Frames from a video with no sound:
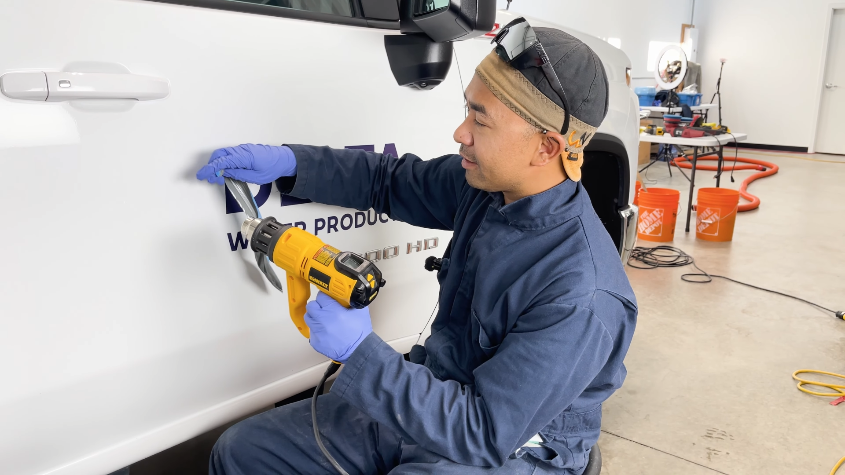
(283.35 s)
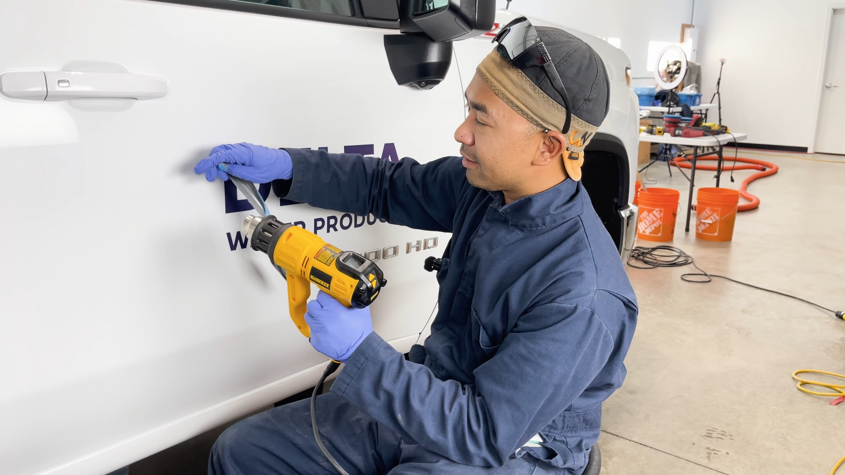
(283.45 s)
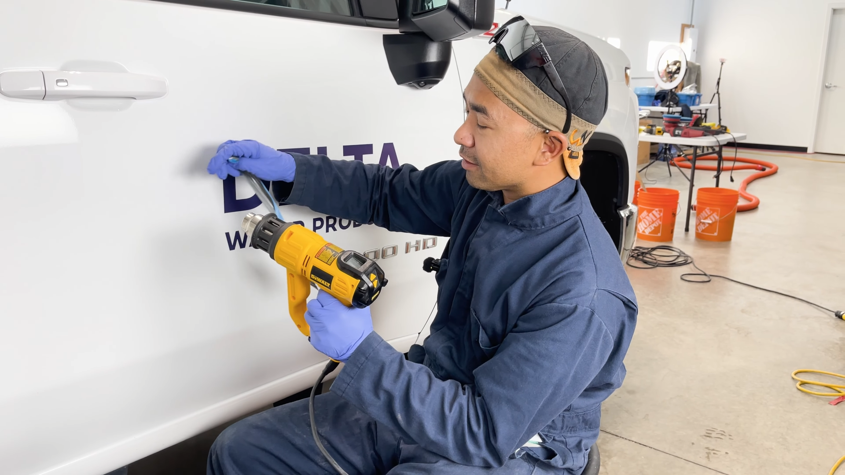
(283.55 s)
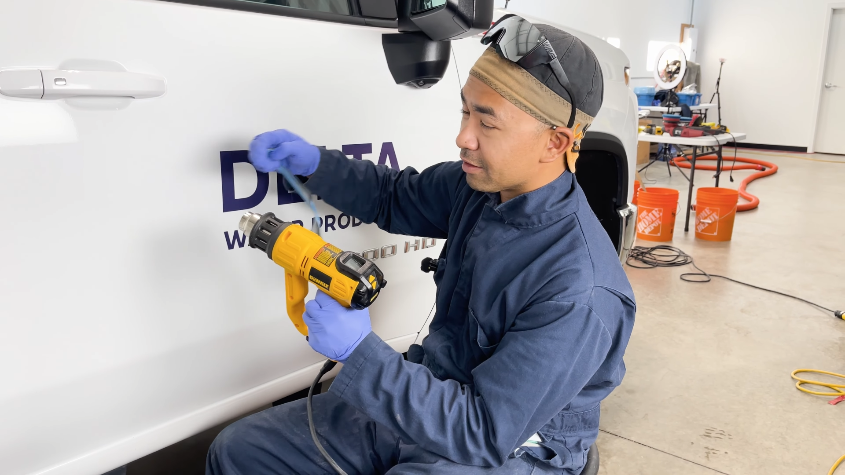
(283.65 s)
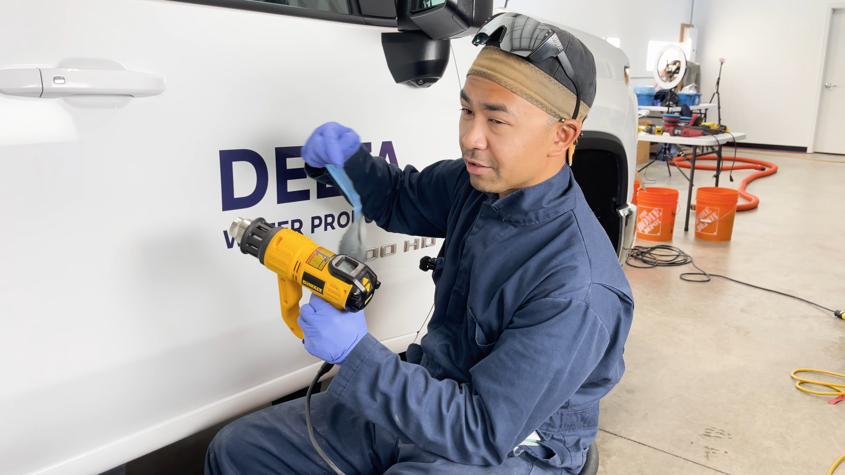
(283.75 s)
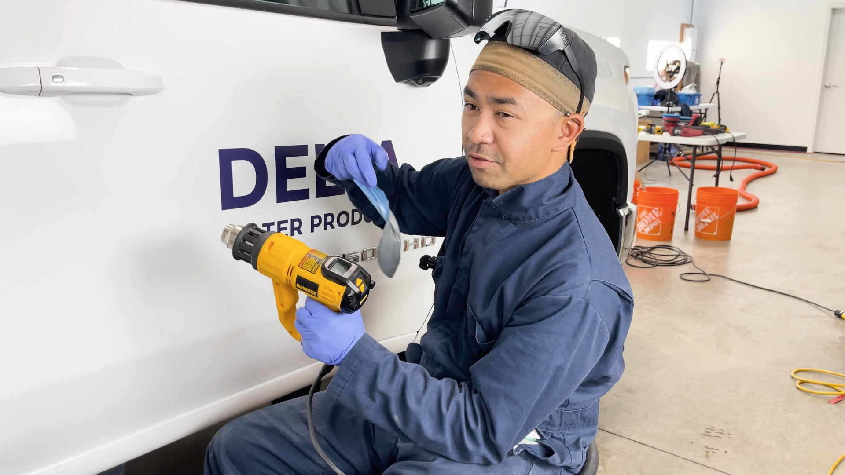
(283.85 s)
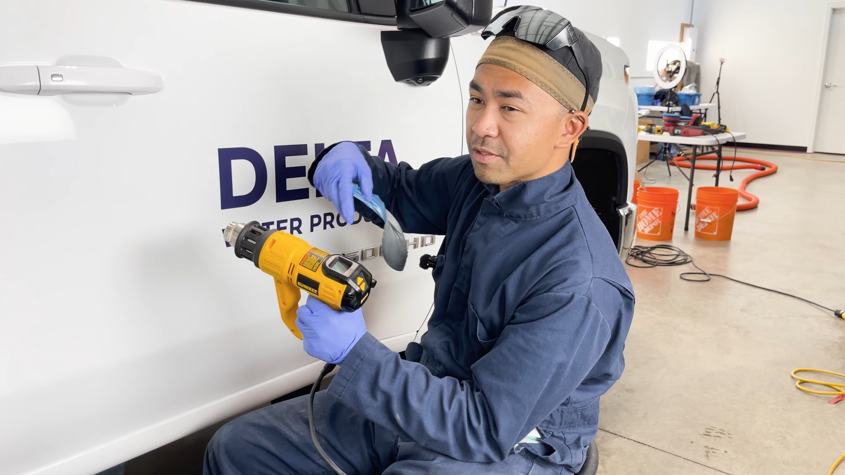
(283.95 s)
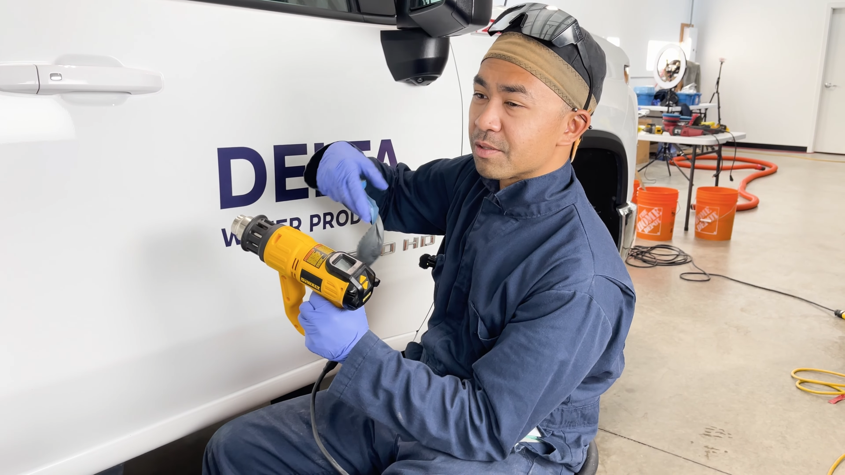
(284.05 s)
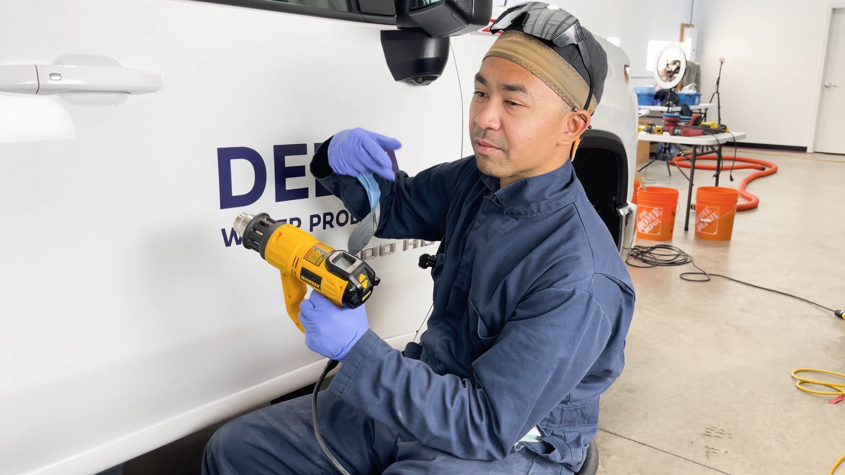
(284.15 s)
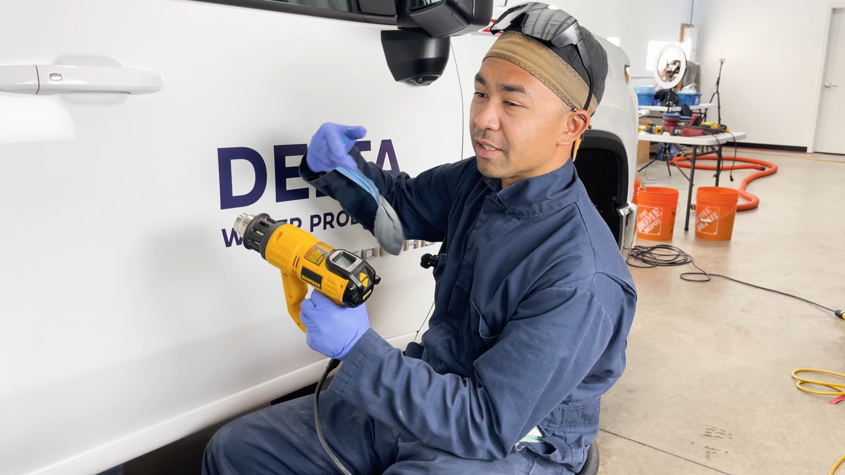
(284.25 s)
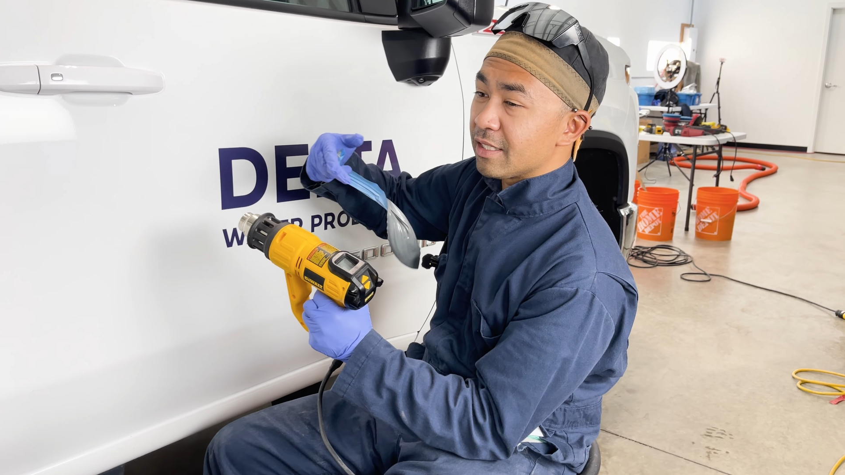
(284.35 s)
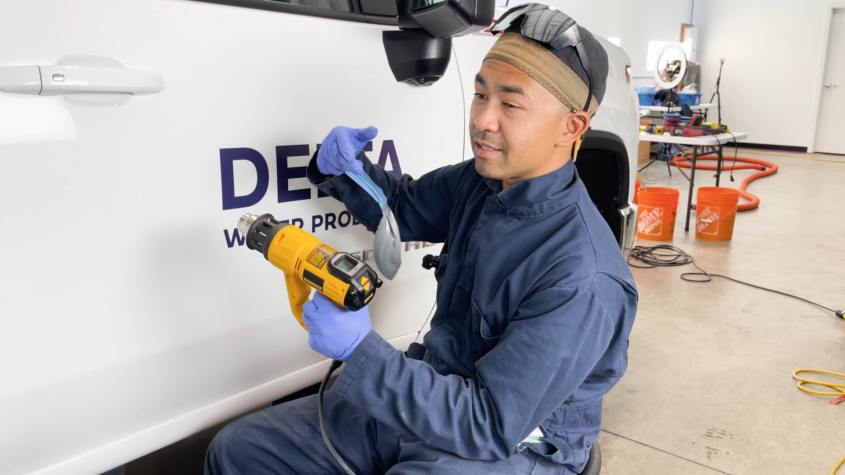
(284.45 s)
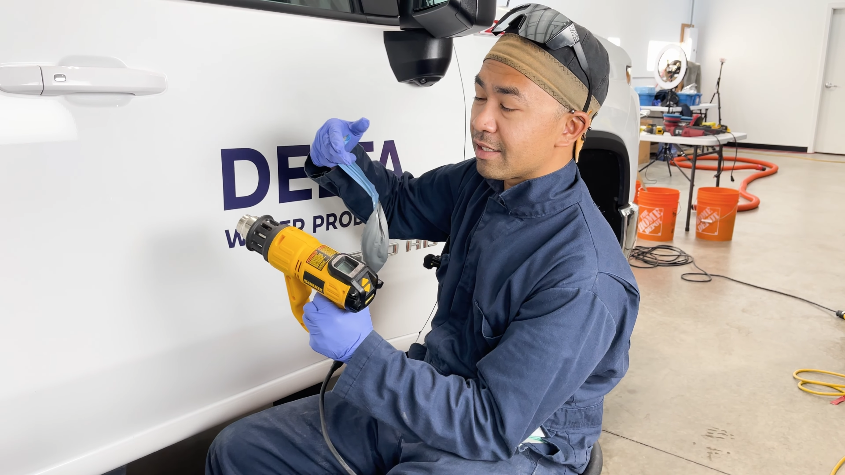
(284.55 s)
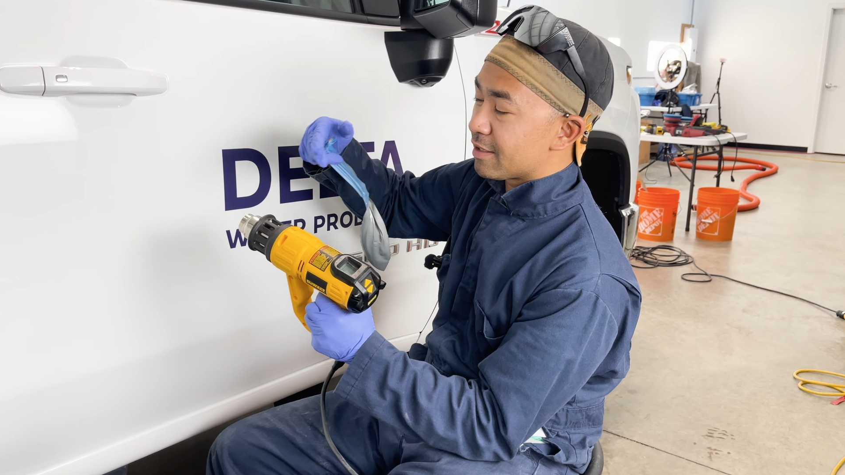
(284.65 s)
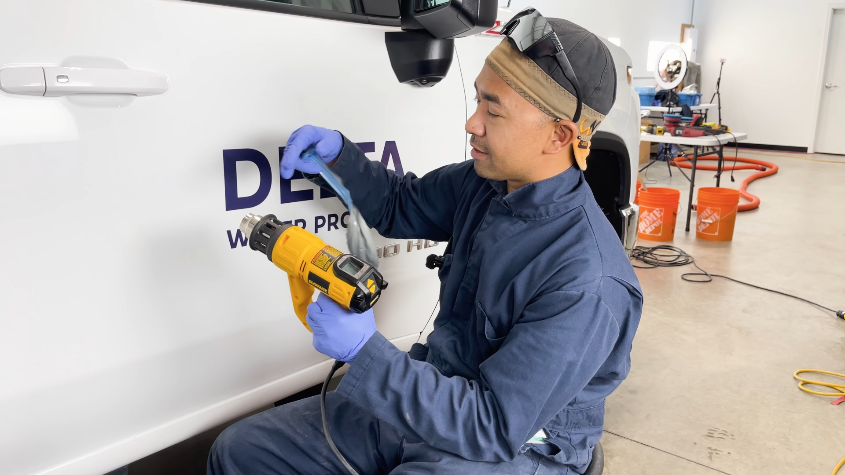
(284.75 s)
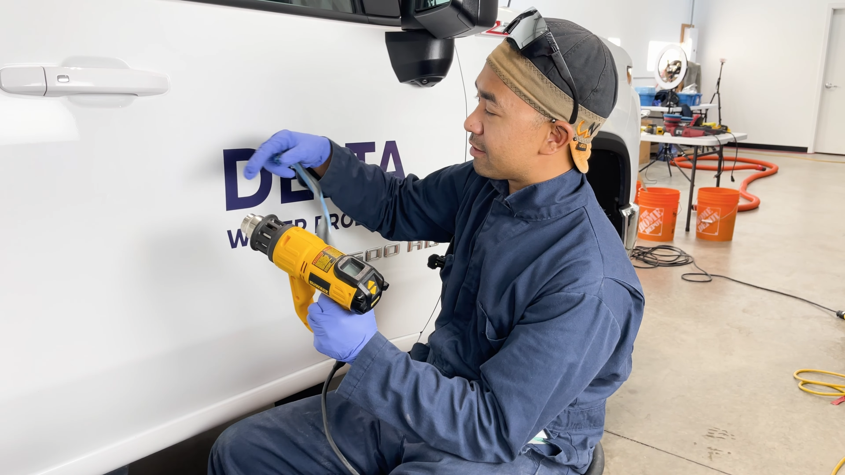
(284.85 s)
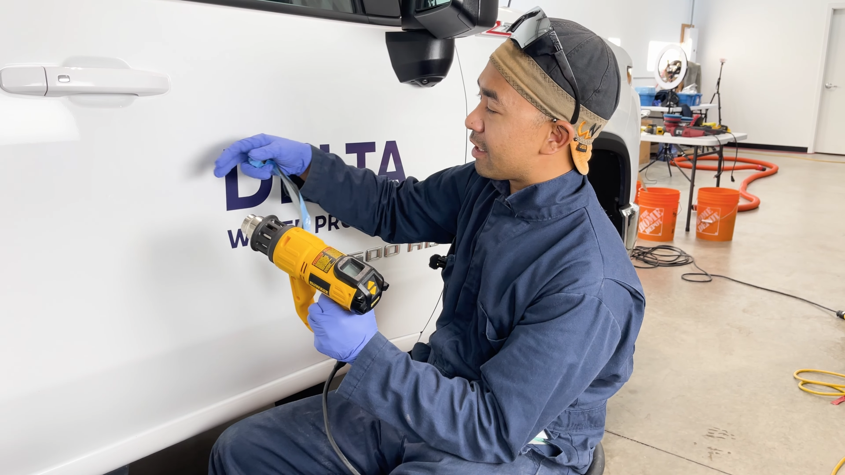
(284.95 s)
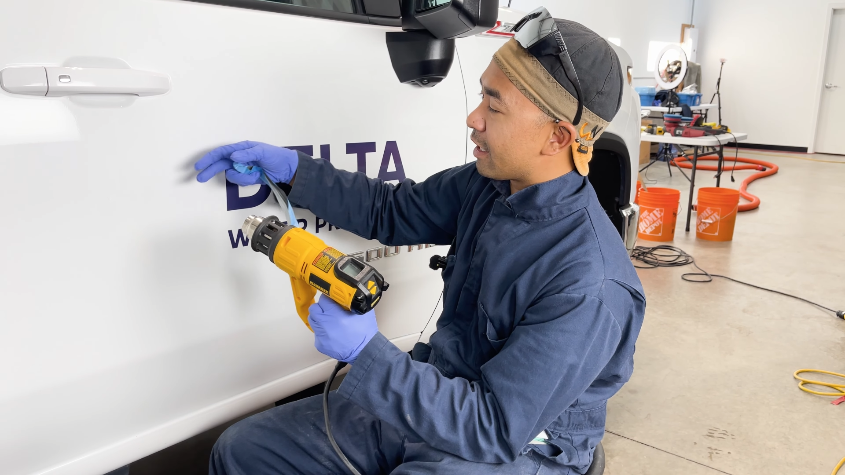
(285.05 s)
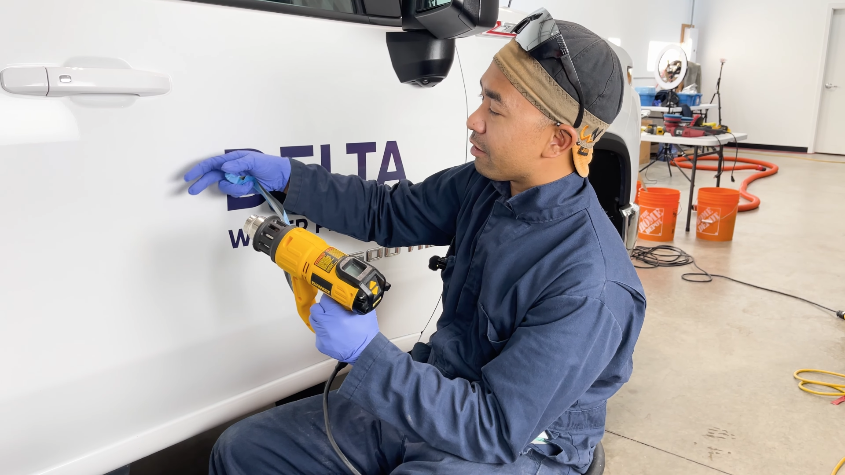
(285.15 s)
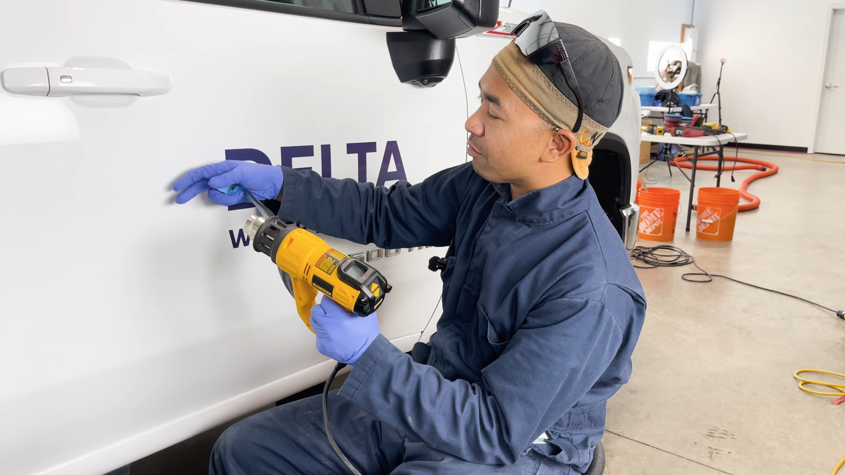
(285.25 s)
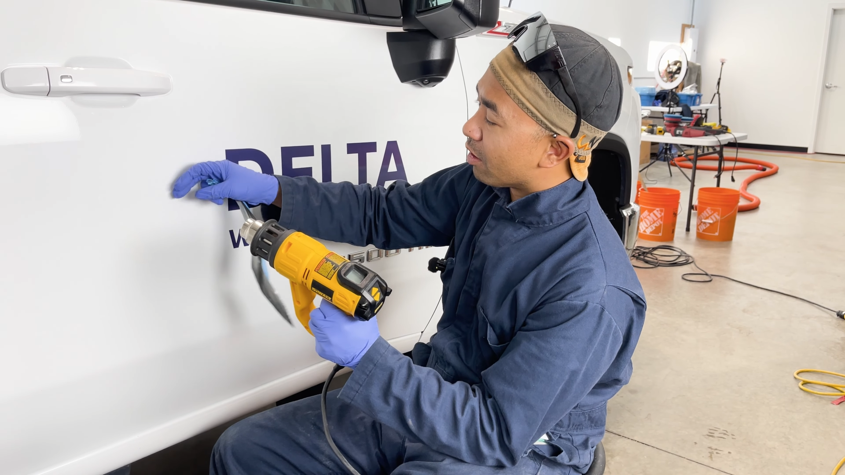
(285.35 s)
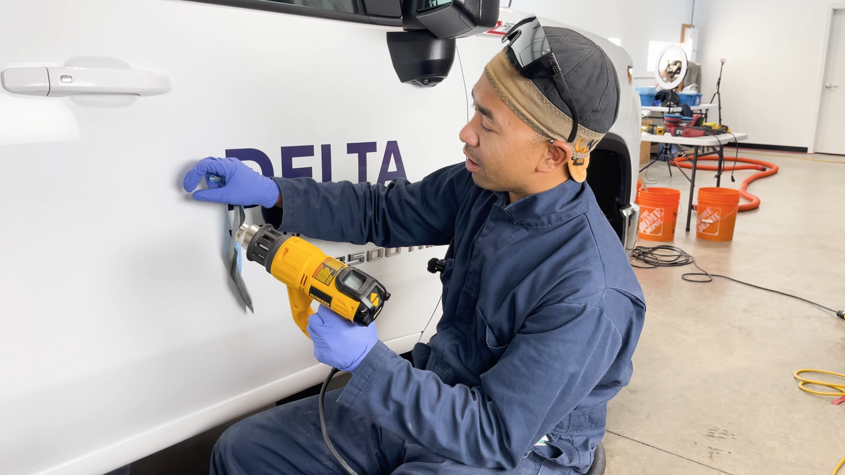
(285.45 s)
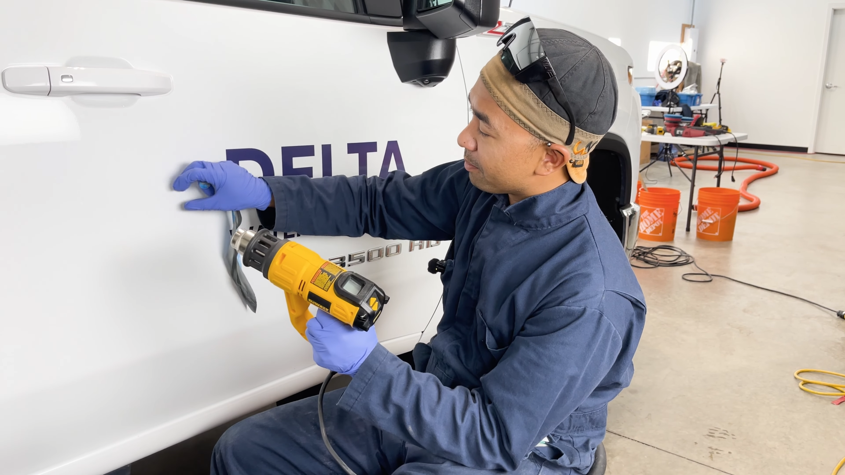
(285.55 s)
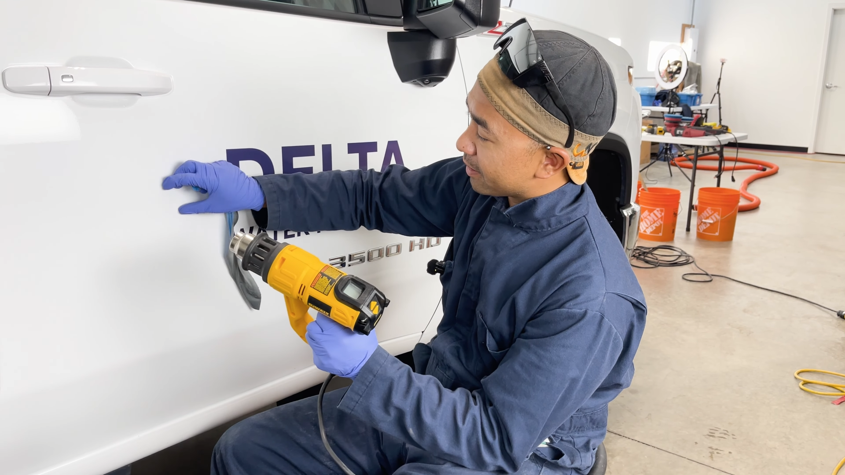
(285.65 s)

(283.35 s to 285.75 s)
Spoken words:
The glue is releasing because it's getting warm,